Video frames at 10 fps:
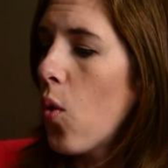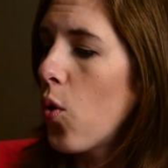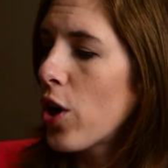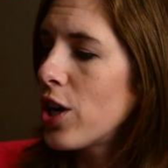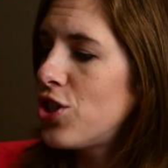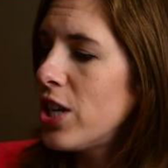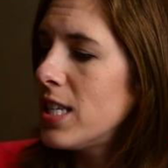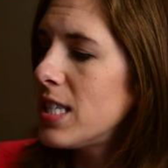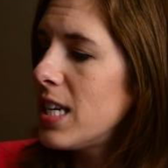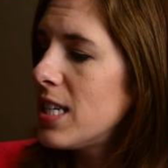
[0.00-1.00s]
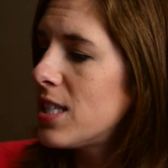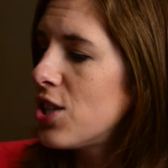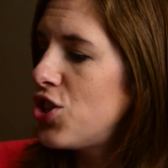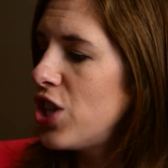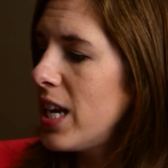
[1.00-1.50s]
Origins. It is the
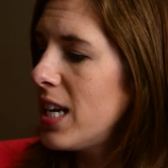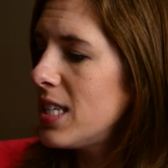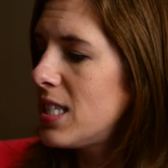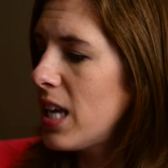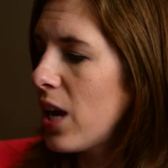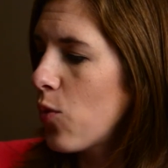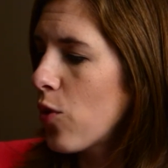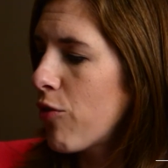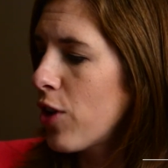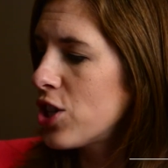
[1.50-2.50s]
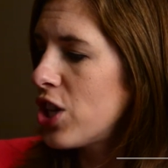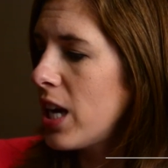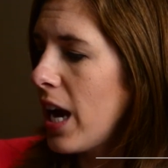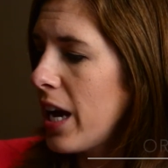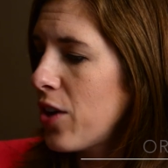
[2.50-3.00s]
GINZING Refreshing
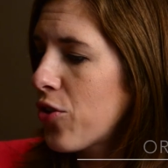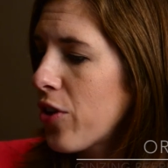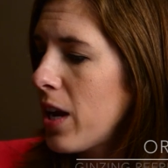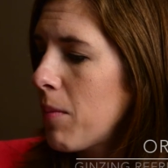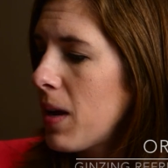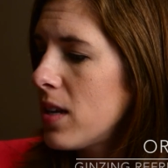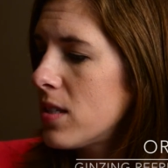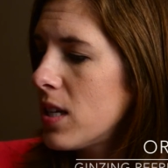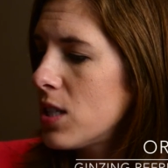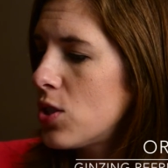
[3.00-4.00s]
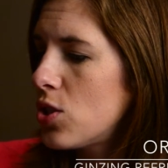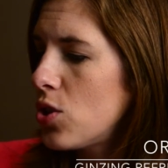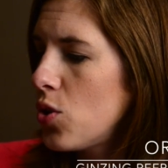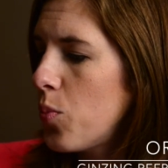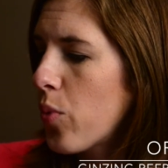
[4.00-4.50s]
Eye Cream, and it says
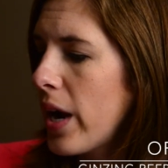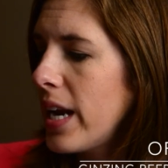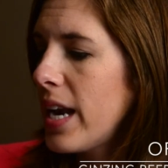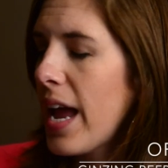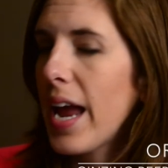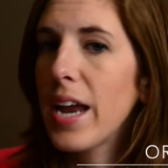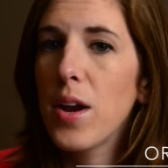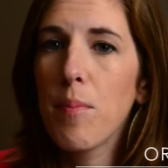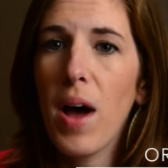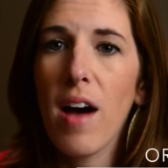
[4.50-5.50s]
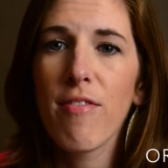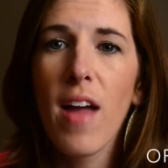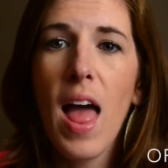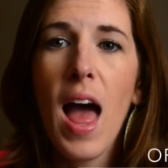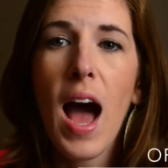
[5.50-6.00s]
to brighten and puff.
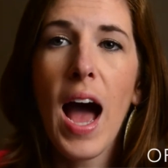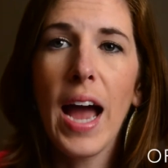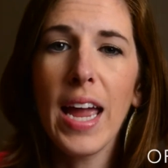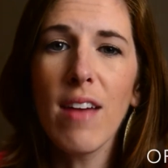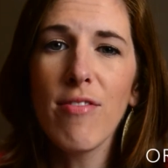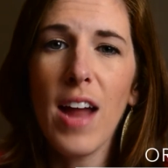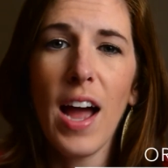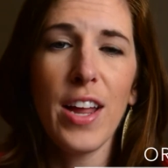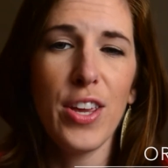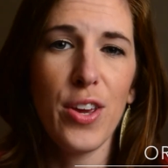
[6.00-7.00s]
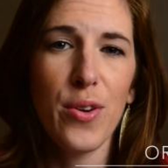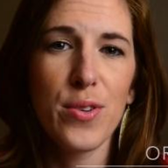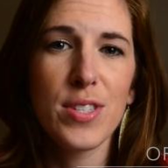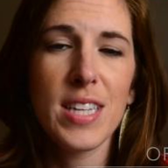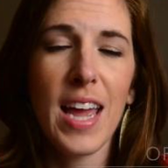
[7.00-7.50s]
I have not
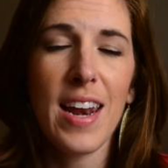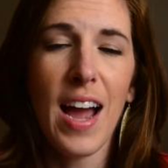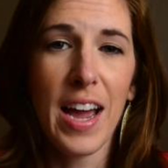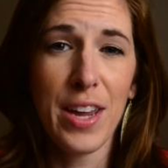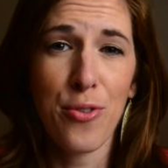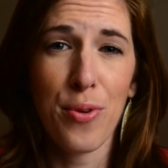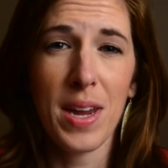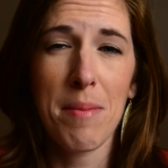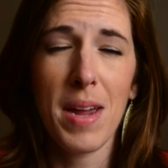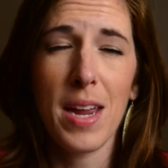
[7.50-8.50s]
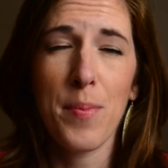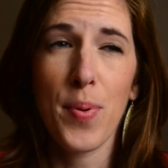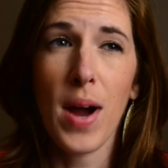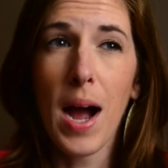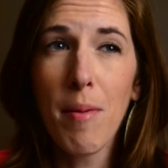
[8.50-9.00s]
used an eye cream in
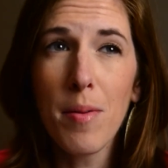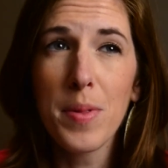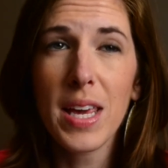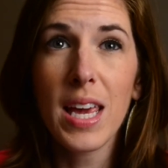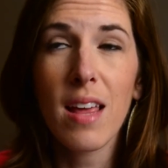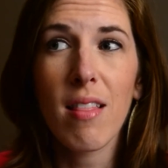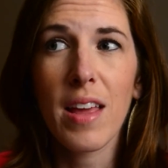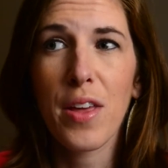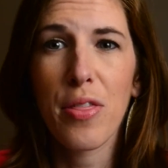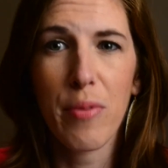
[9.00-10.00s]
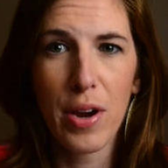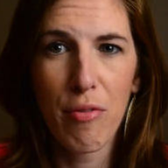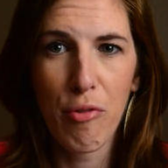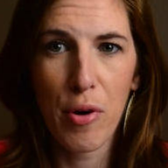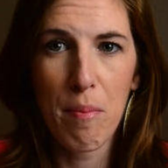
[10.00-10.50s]
probably like 3 or
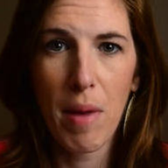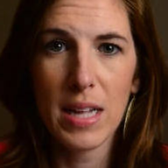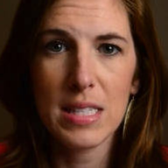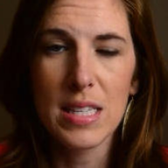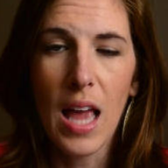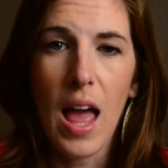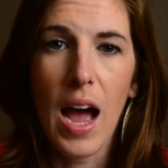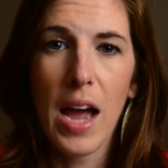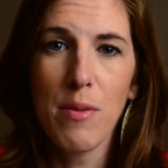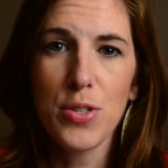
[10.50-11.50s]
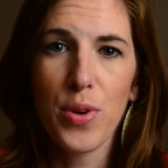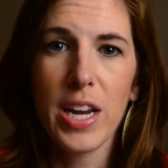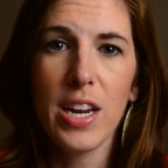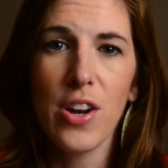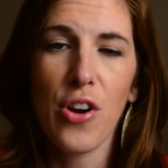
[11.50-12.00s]
4 months. I was
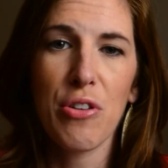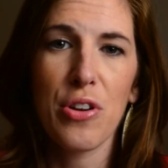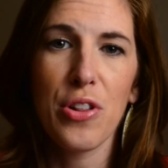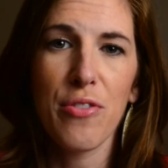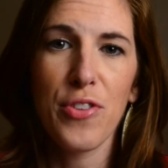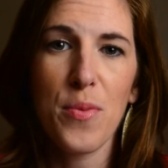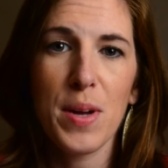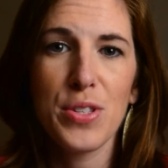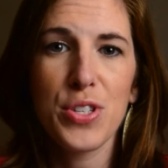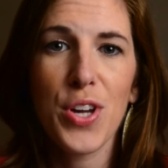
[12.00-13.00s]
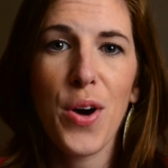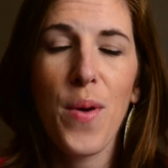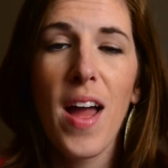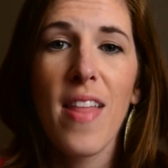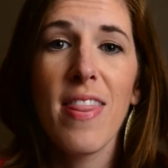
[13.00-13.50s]
reading an article a few months ago
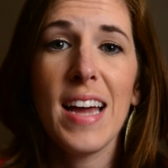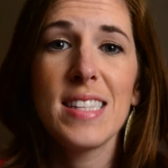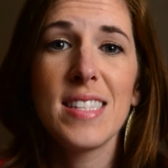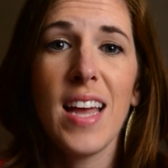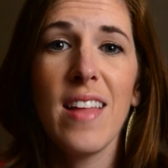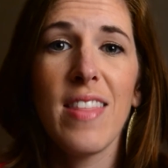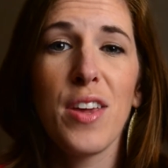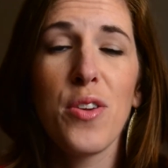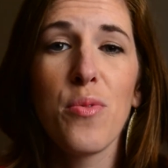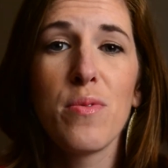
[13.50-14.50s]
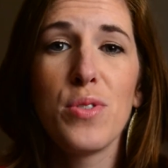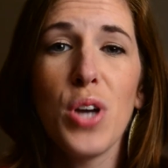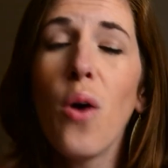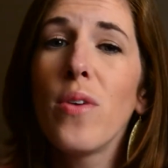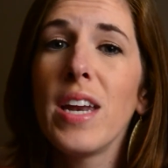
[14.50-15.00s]
that said that you
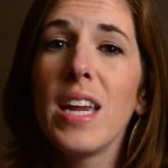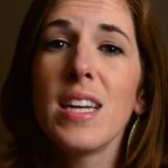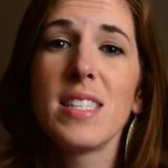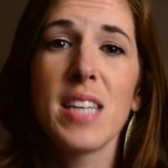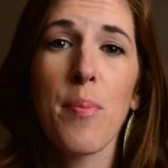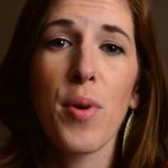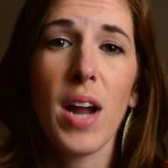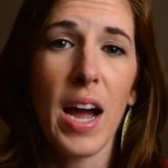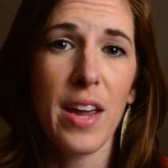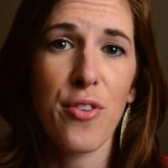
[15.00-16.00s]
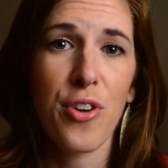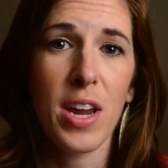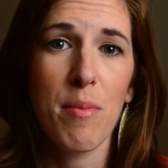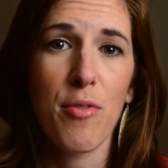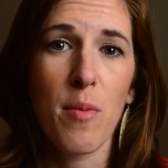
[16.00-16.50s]
don't need a separate eye
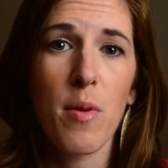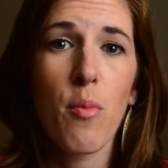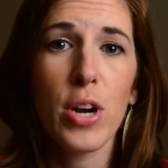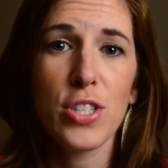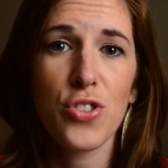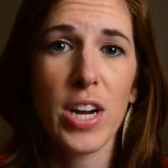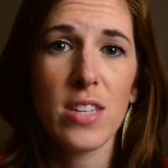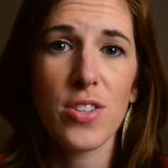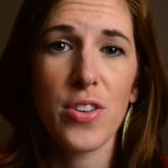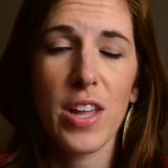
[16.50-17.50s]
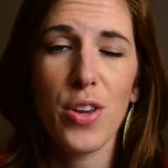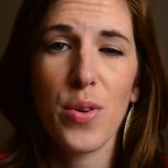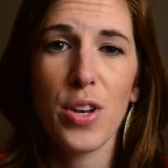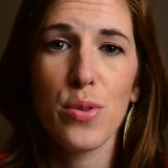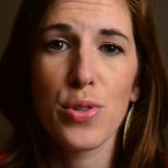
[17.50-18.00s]
cream from your moisturizer, that you
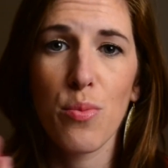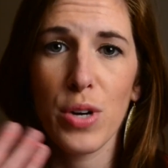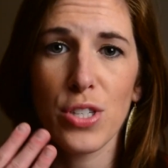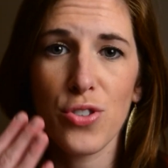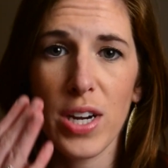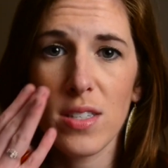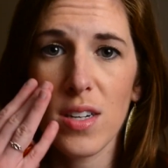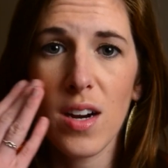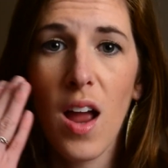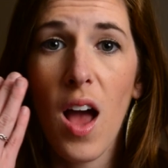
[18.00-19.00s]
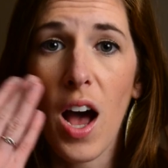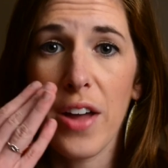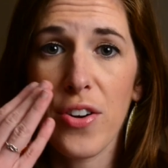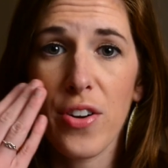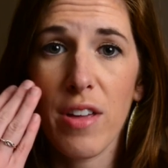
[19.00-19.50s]
can use your moisturizer
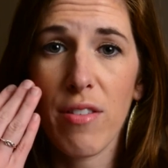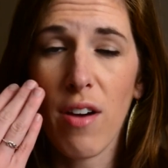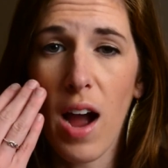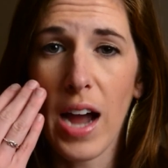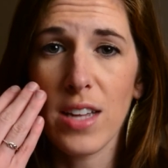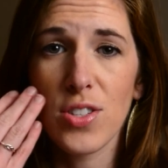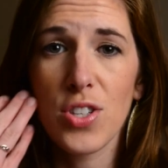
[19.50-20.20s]
underneath your eyes.